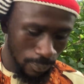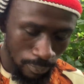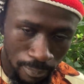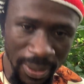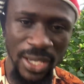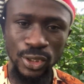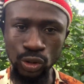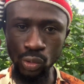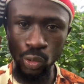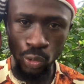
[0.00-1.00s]
make
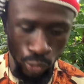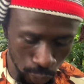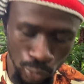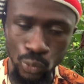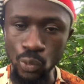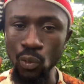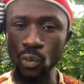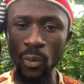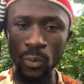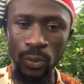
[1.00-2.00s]
sure you
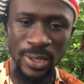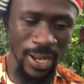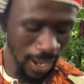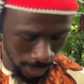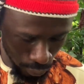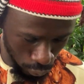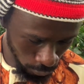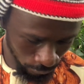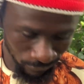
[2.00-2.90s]
learn how to